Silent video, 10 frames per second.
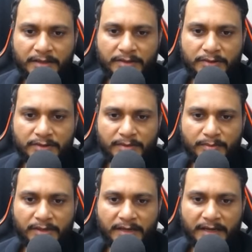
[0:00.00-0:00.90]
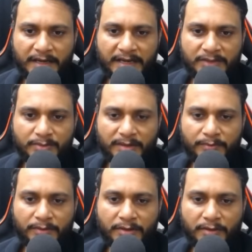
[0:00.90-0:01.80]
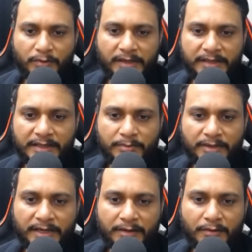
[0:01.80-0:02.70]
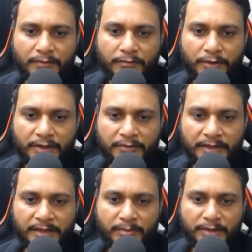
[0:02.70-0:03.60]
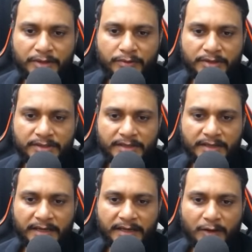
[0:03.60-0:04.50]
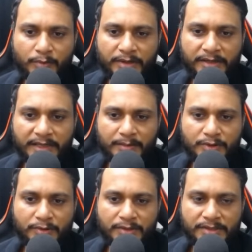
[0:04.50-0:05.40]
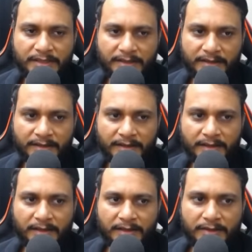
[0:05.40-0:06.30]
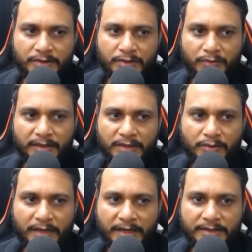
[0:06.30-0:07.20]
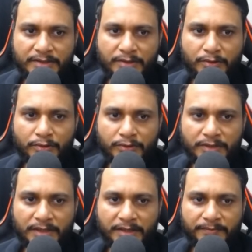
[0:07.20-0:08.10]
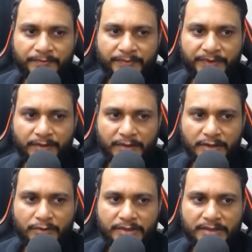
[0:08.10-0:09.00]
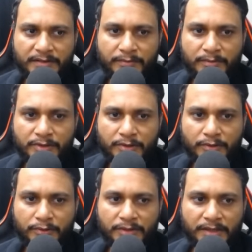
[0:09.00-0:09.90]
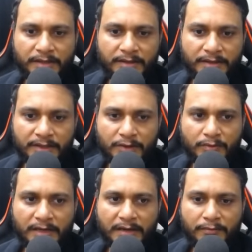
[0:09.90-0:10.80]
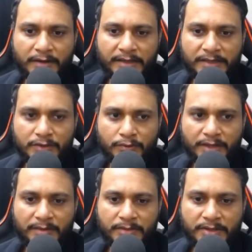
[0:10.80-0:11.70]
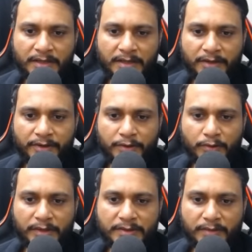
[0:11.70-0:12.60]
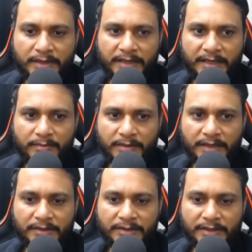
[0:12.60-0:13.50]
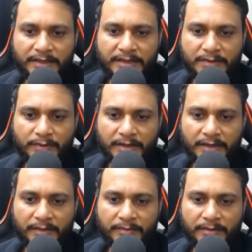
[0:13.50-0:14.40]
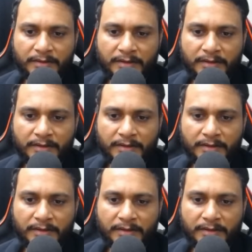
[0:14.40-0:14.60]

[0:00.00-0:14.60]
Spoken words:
So simply a hash map will keep track of whatever element you are seeing and how many times you are seeing it. So when you had 0 to 3, when you were seeing from 0 to 3, then you will have 1 as 2 times, 2 as 1 time and 3 as 1 time.